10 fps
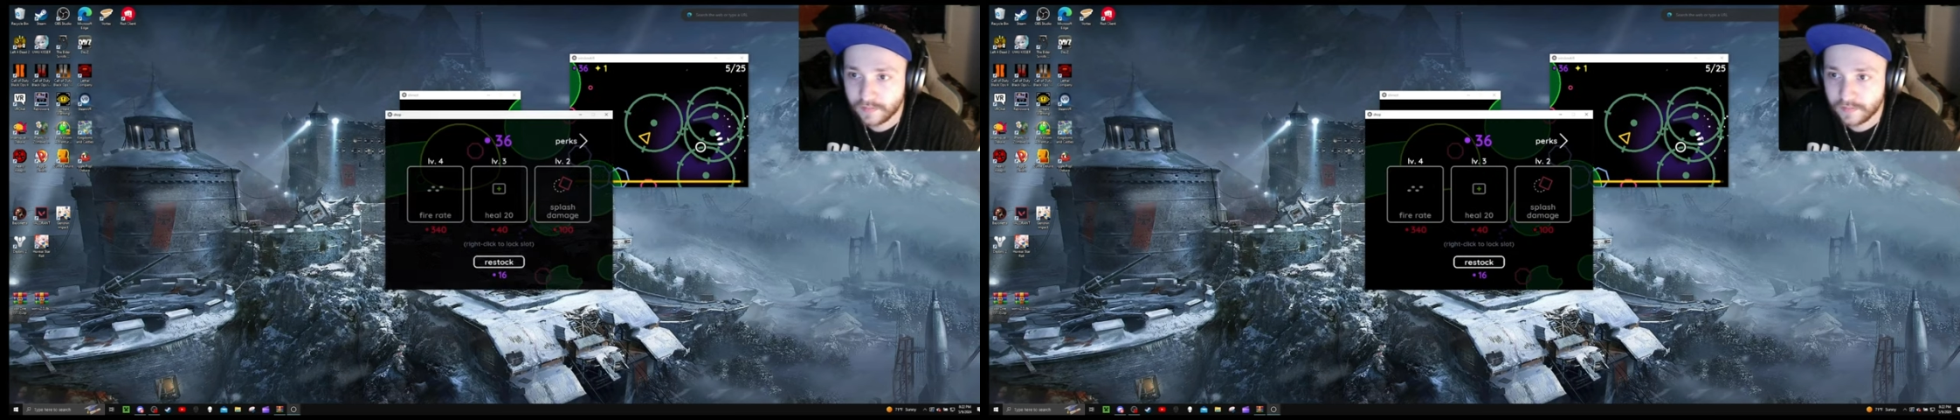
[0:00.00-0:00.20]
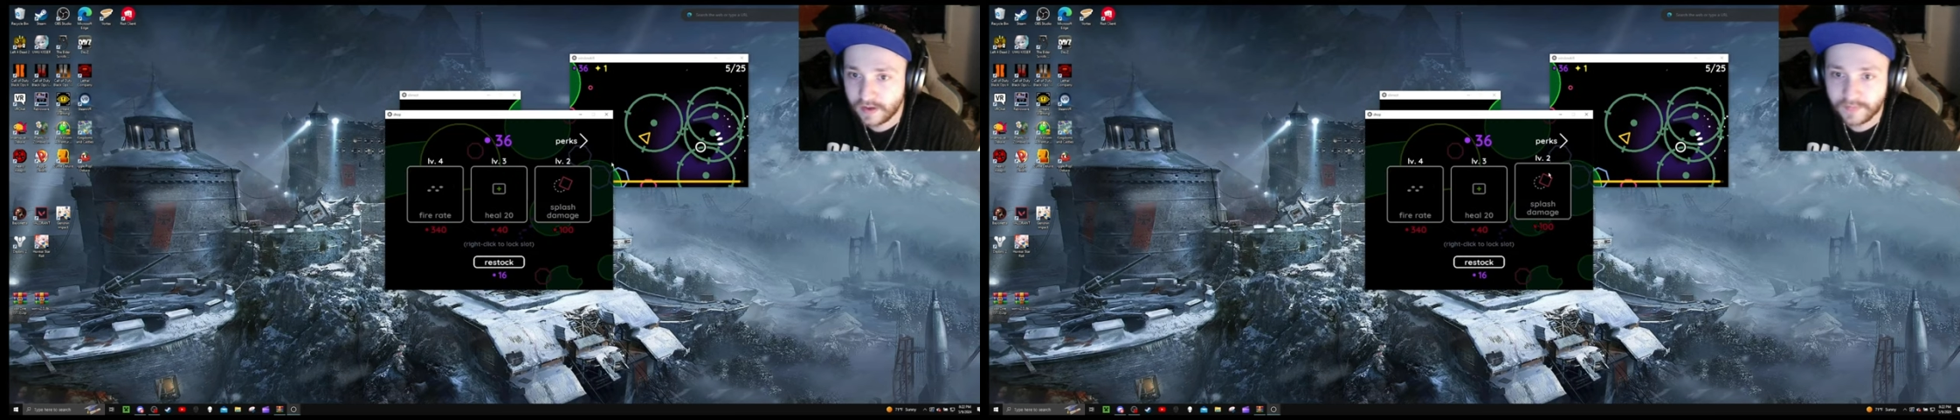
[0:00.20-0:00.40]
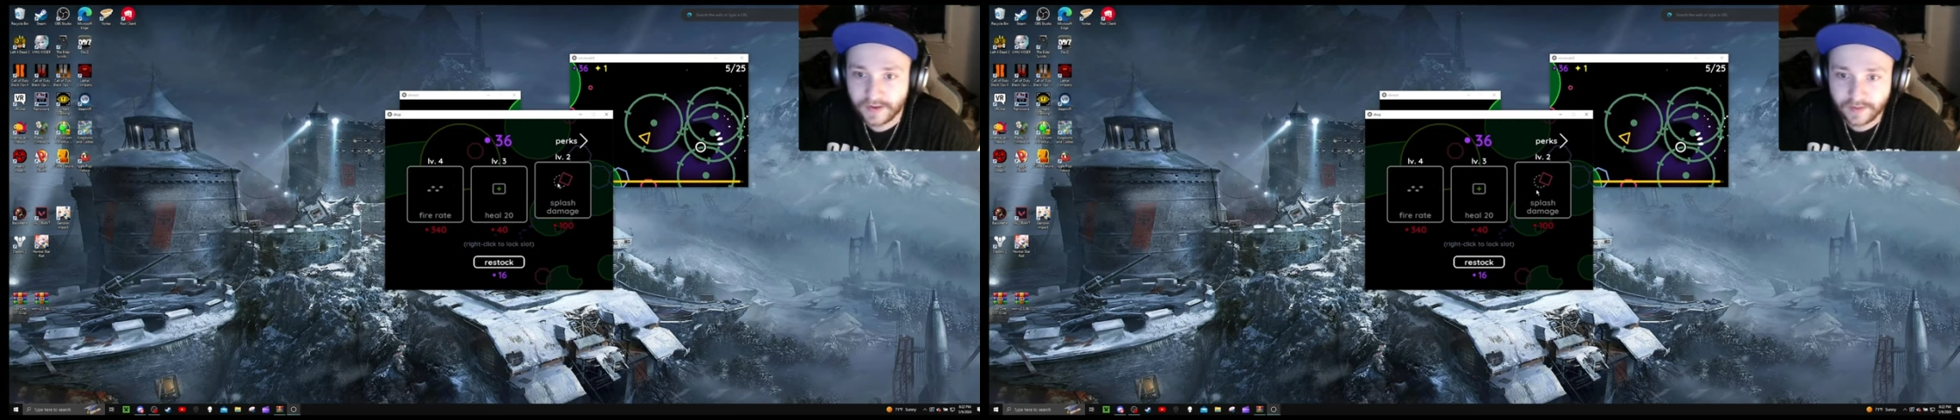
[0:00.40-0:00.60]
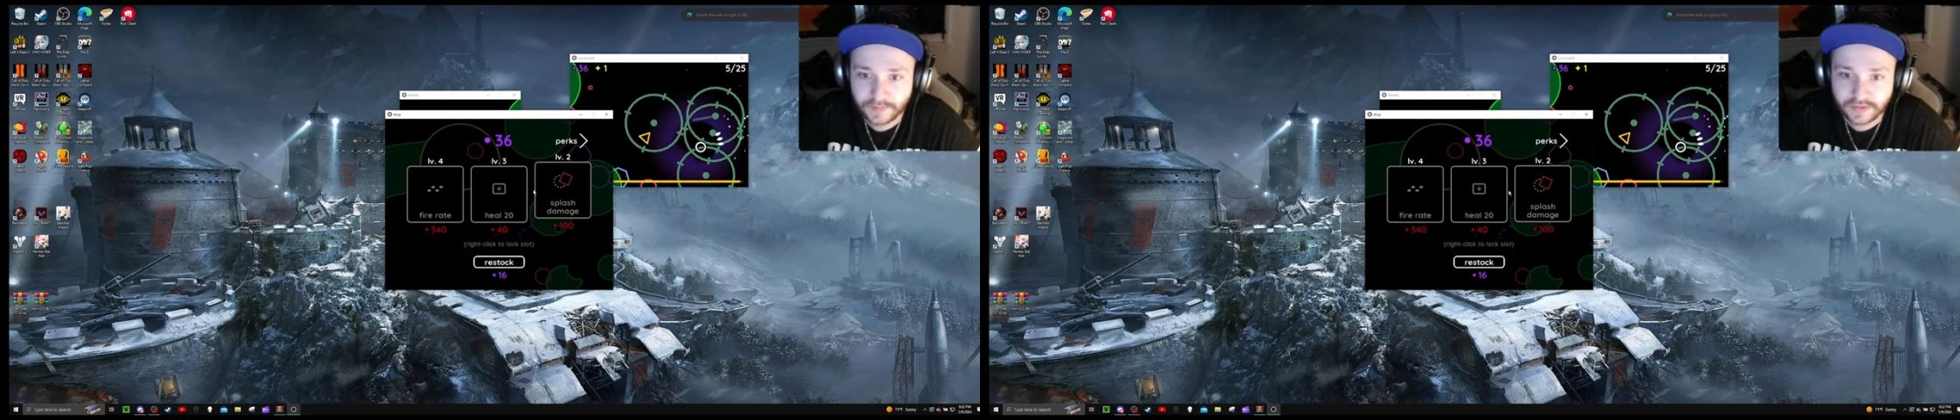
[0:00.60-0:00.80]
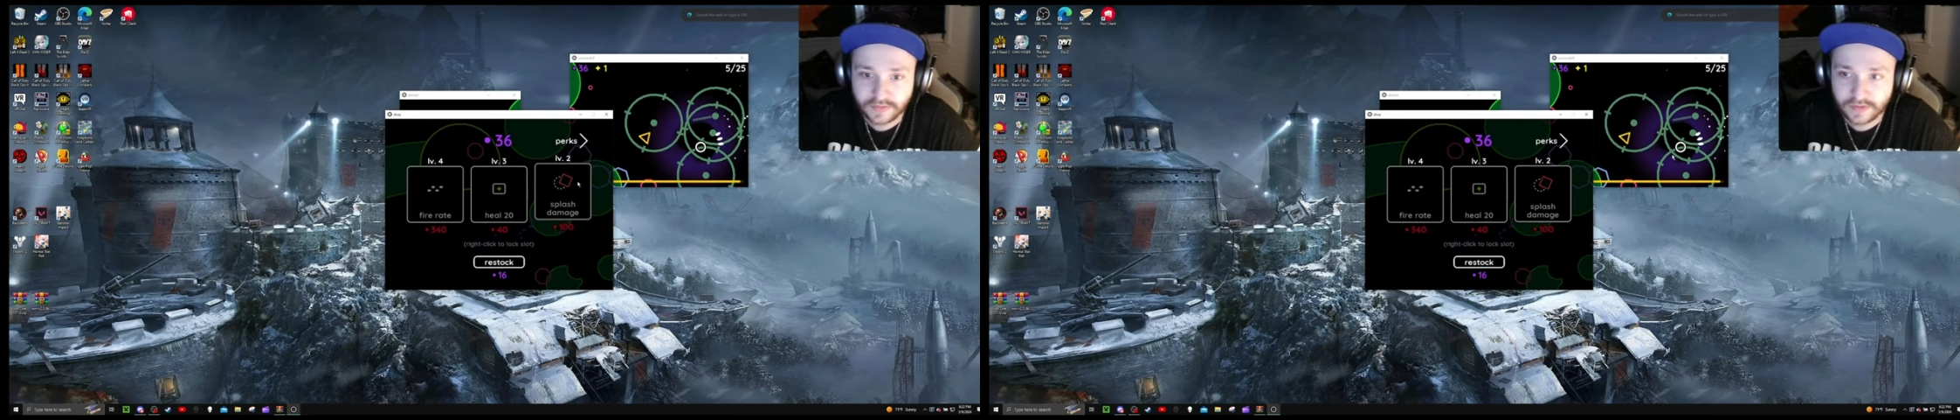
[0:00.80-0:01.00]
but I'm
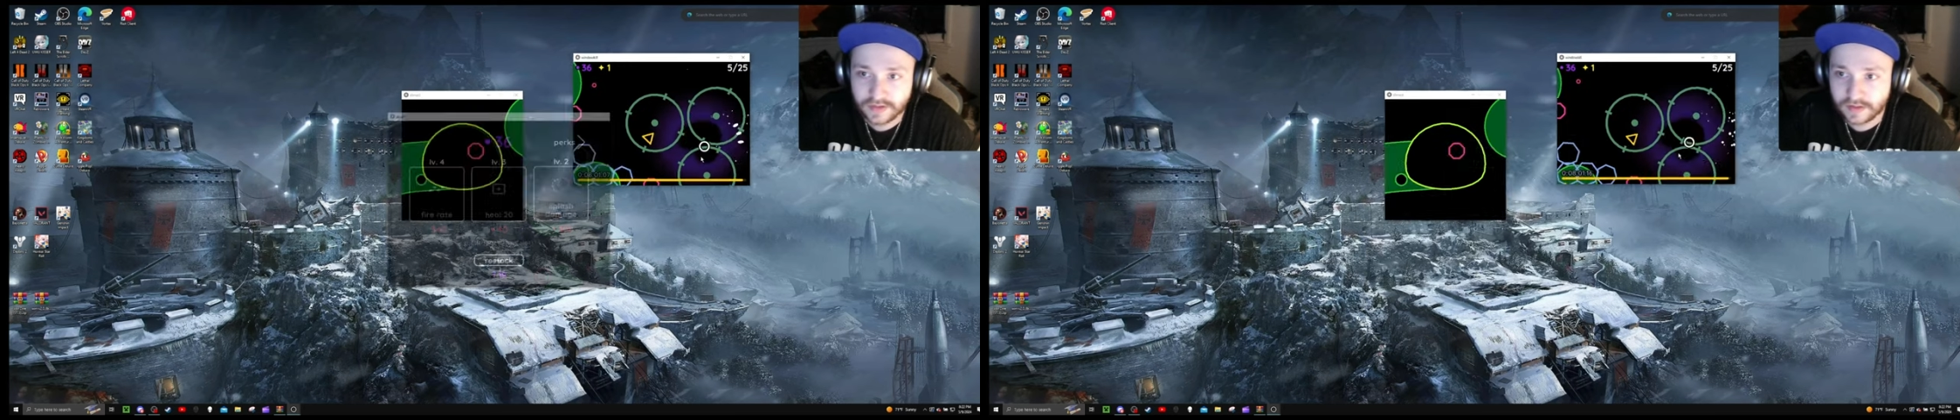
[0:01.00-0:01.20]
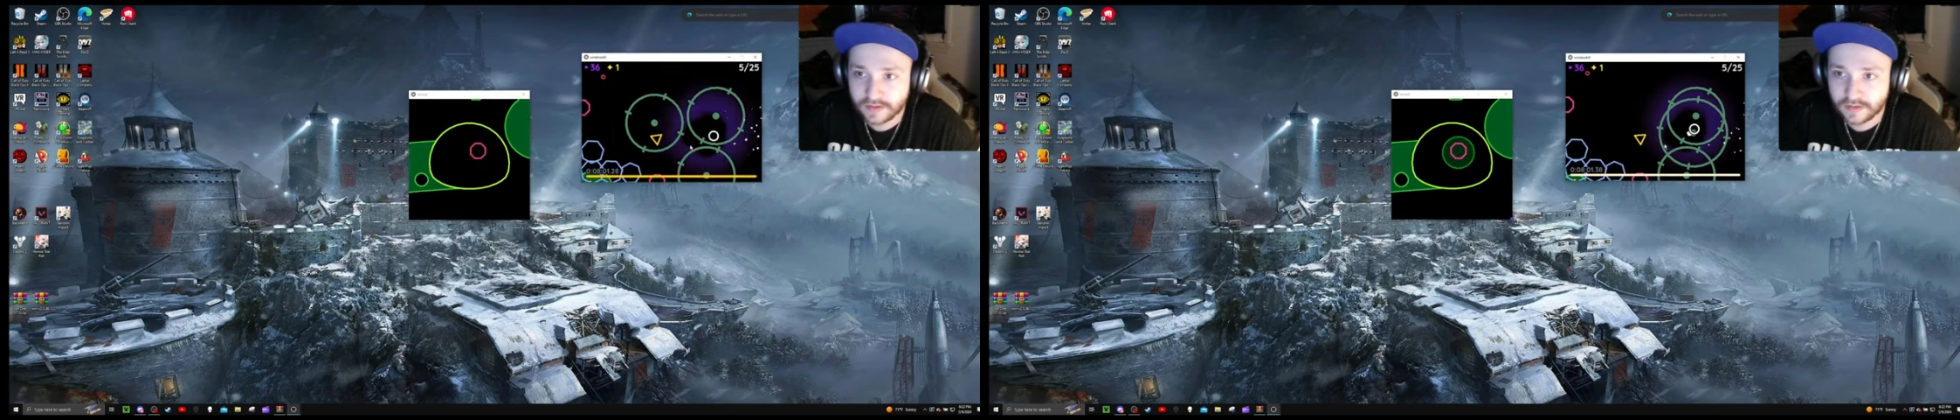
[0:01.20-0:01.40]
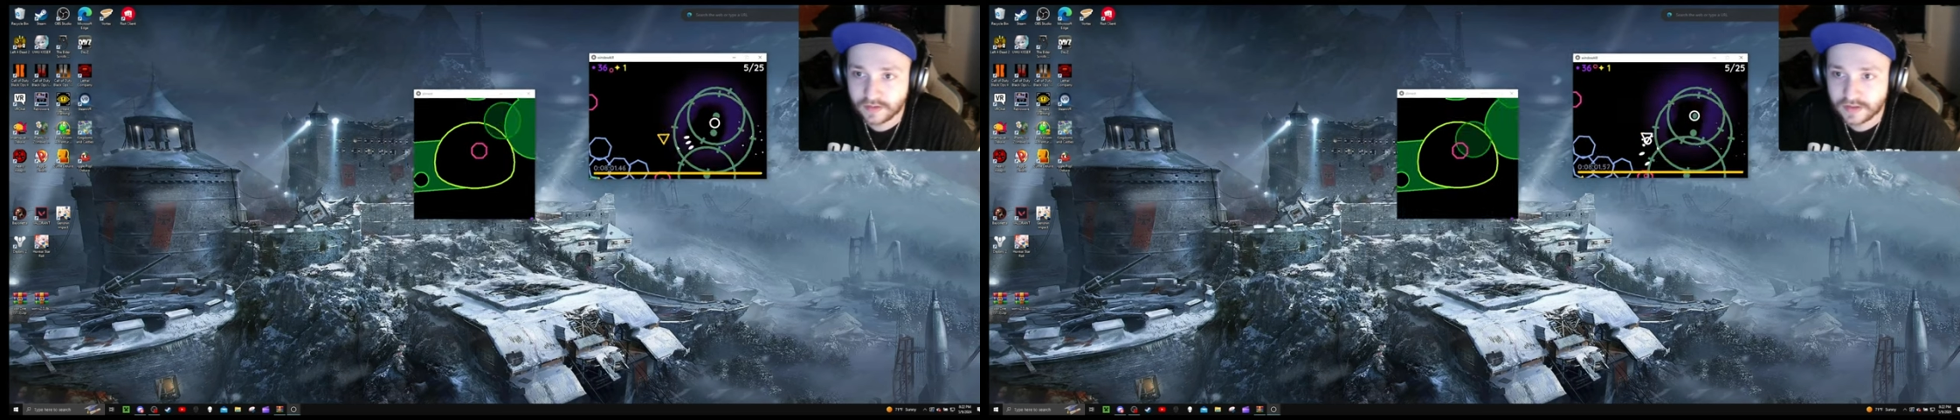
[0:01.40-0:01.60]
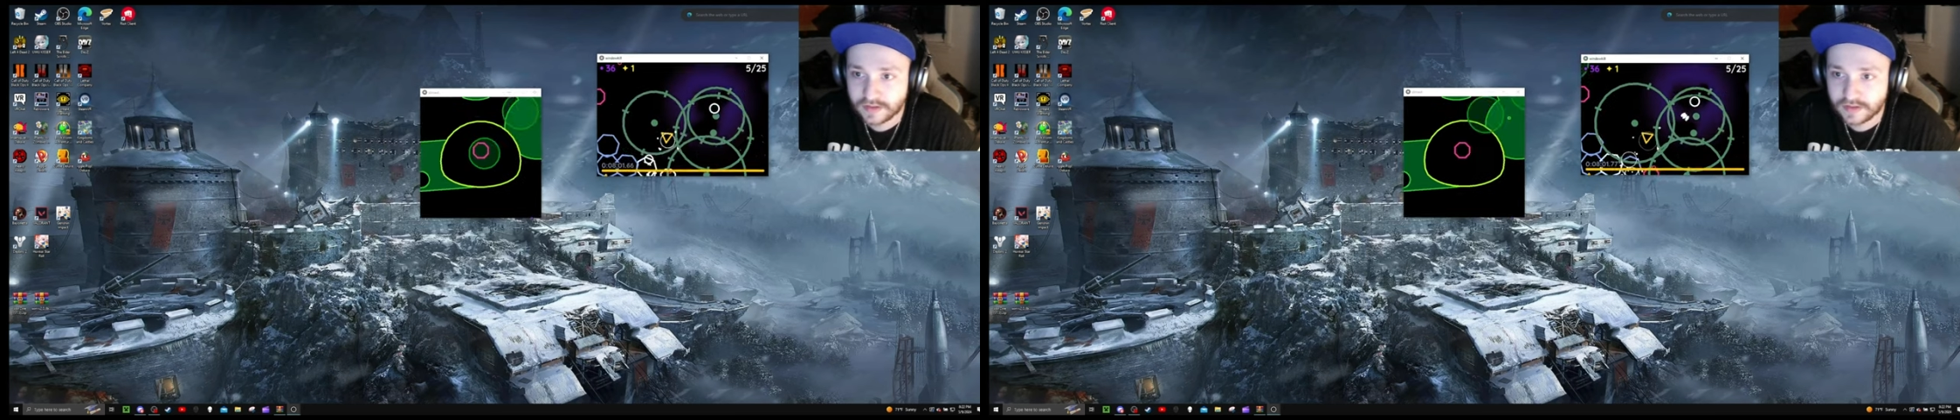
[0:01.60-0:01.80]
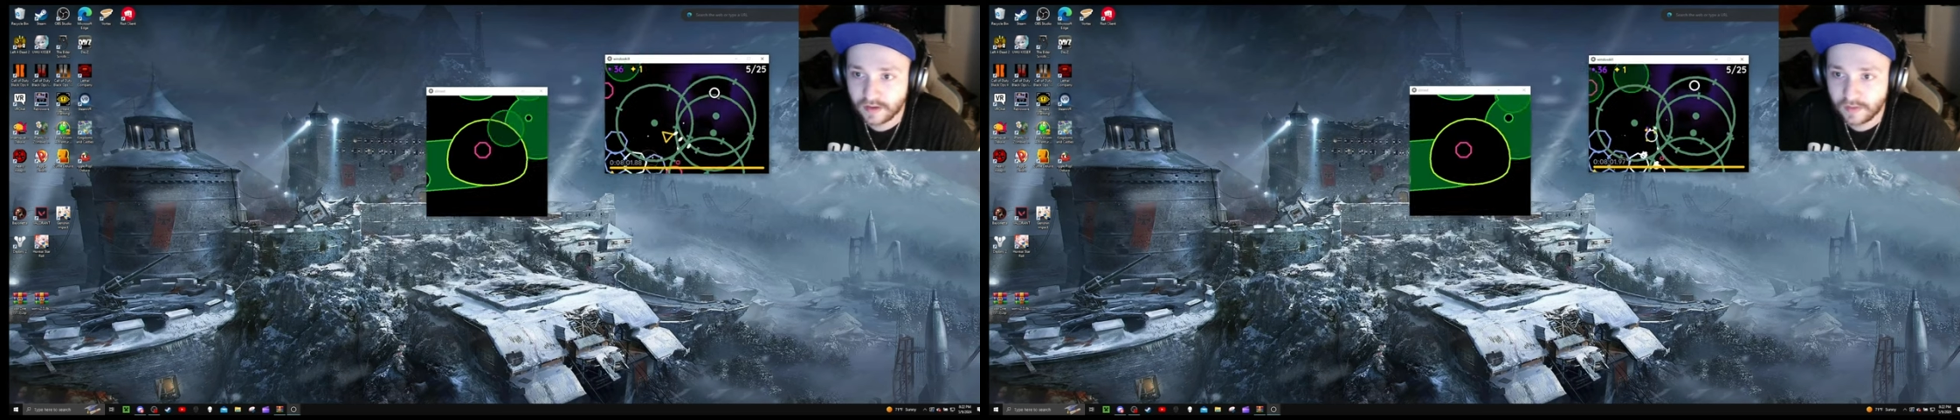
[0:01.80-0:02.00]
absolutely getting
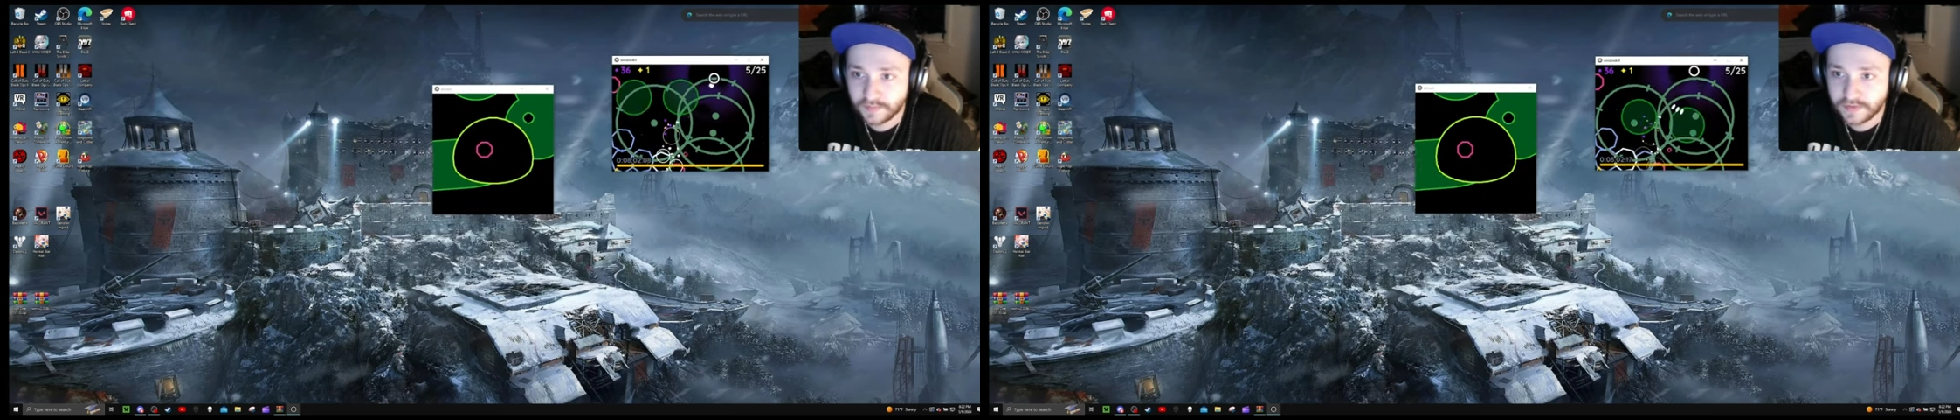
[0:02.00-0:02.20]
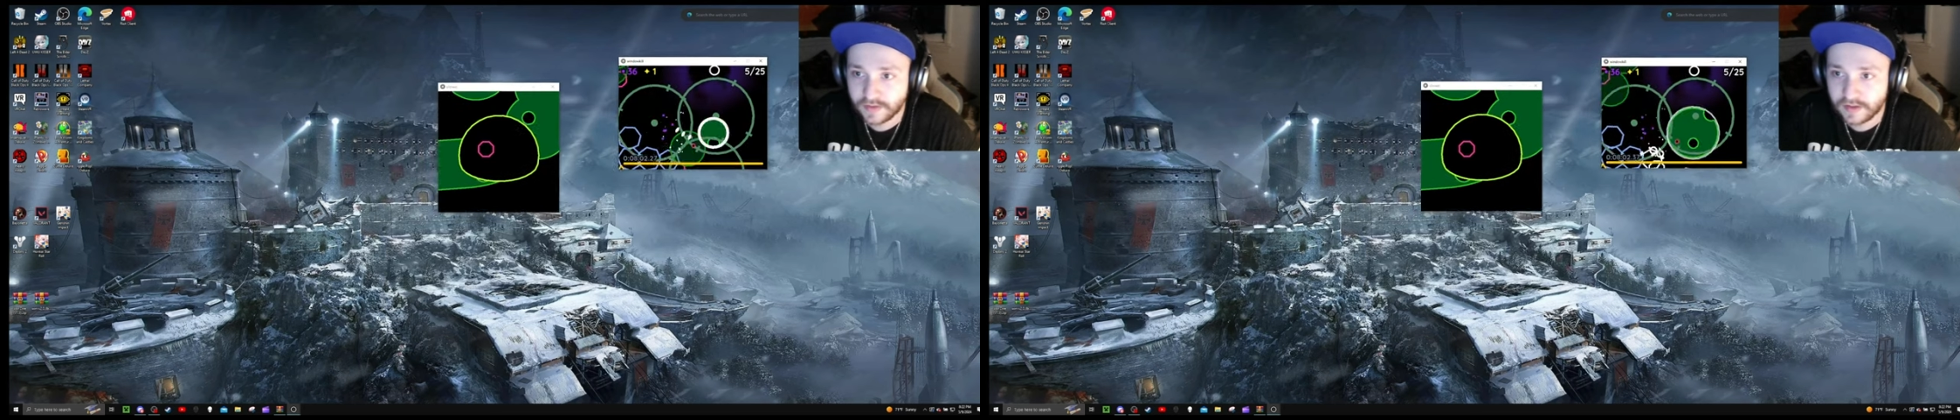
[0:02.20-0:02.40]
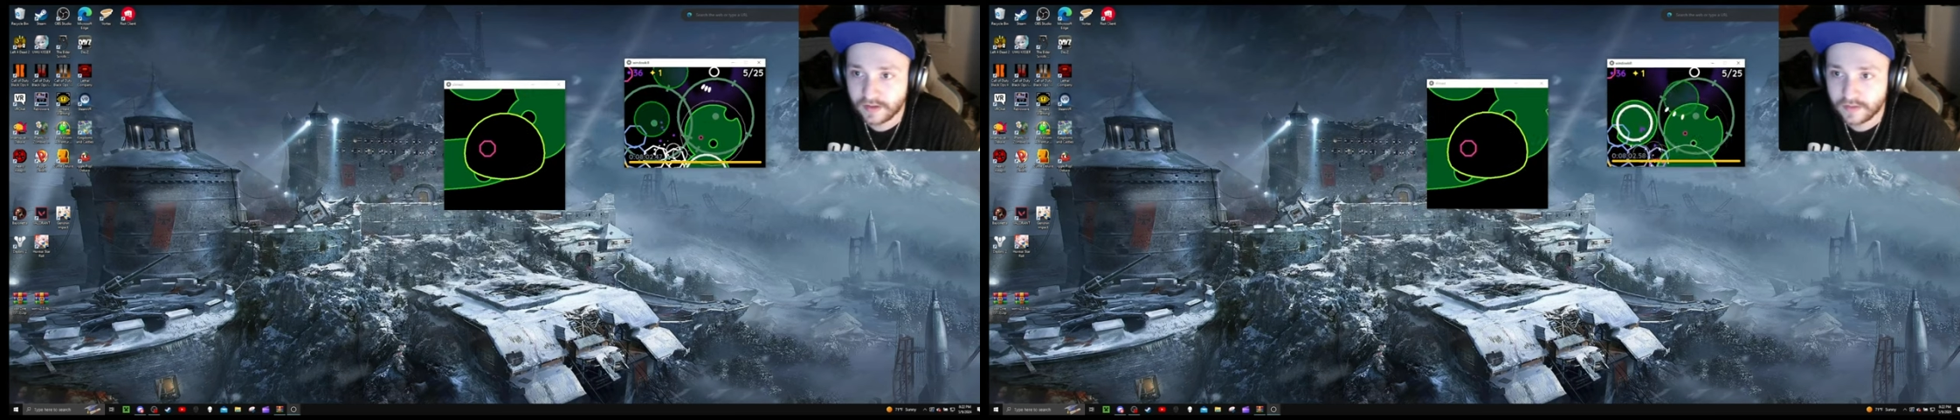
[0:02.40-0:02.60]
stomped right now.